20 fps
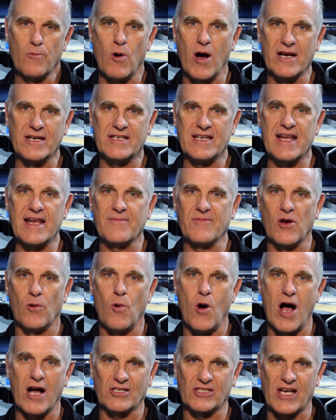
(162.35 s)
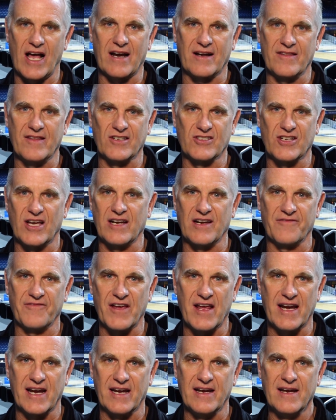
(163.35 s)
one team that walks out of this
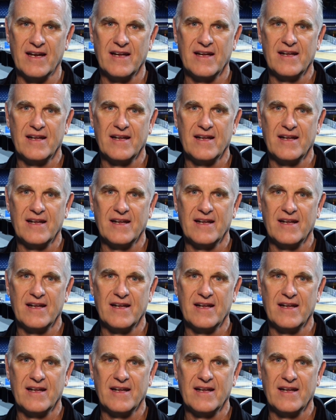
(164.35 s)
undefeated.